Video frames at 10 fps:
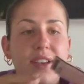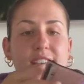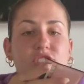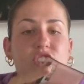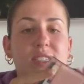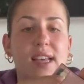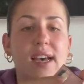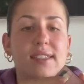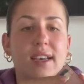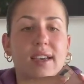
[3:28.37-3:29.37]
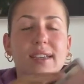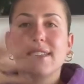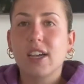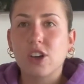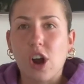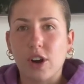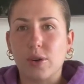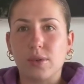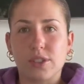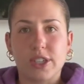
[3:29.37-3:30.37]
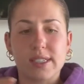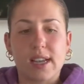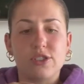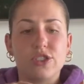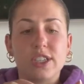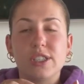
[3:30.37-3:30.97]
It just has like, it's like a card holder essentially.